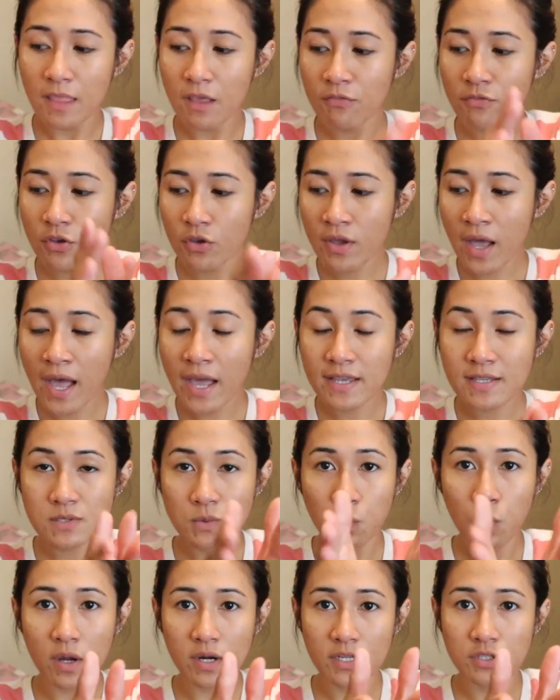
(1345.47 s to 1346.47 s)
If you
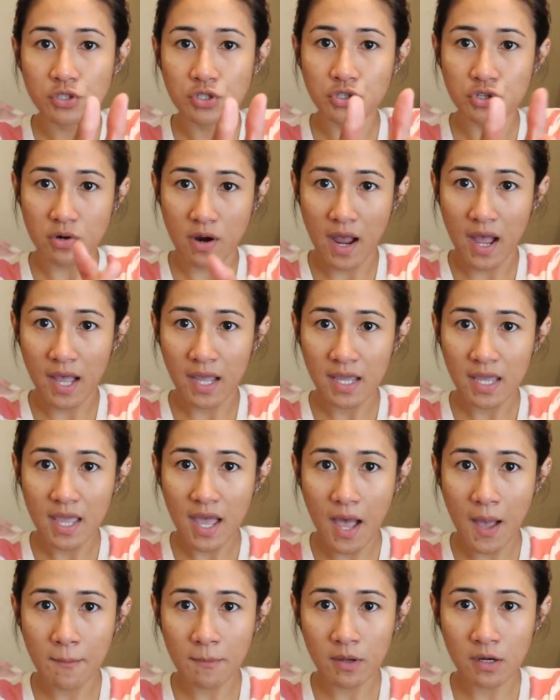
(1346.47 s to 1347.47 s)
guys wanted to try,
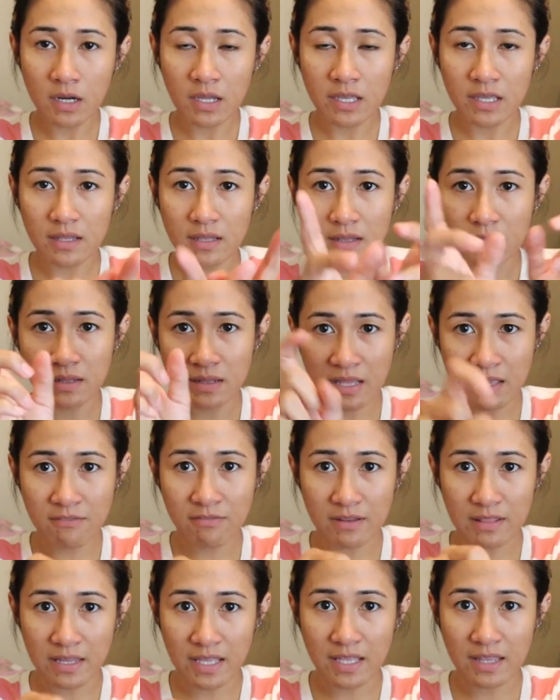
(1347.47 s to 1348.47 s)
I'm going to leave
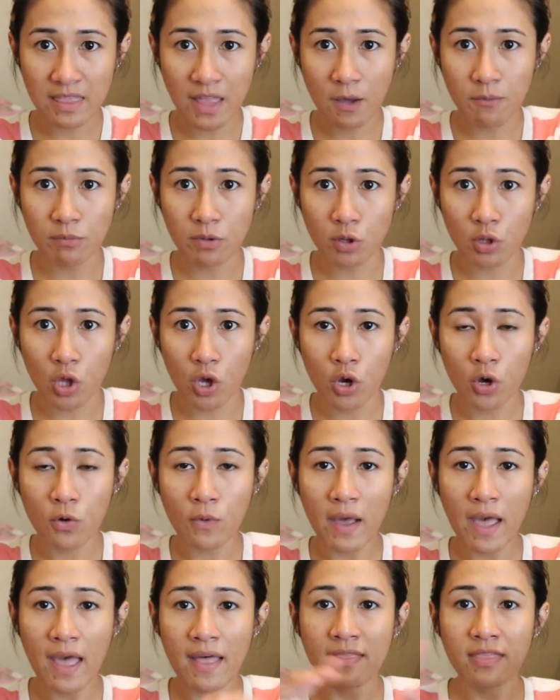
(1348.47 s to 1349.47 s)
a link down below,
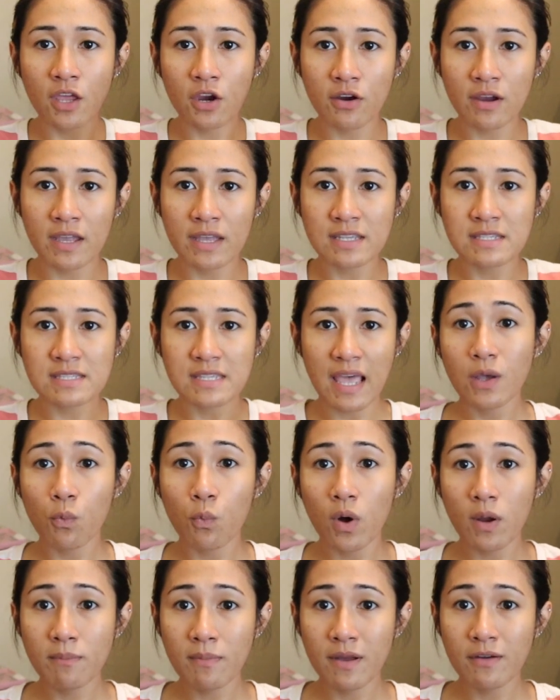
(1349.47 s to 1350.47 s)
and there is a
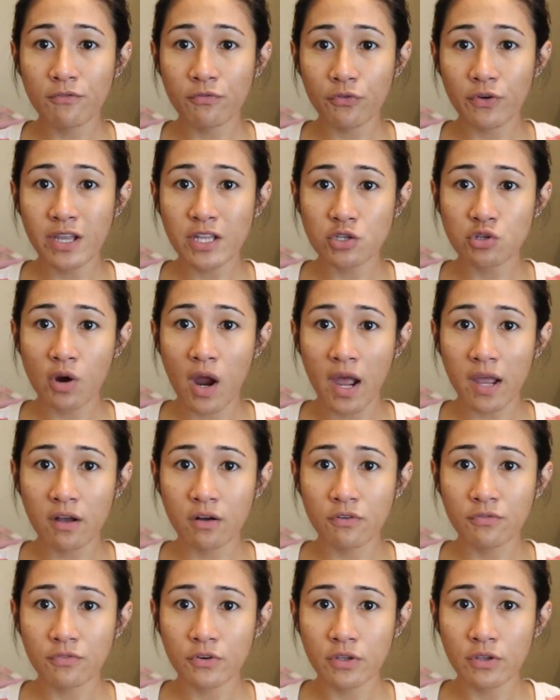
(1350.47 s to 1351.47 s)
1 month free
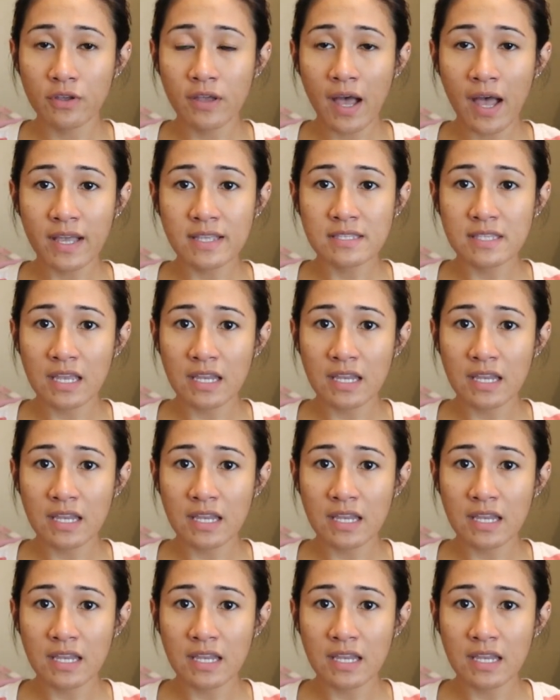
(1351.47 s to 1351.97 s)
trial for you guys.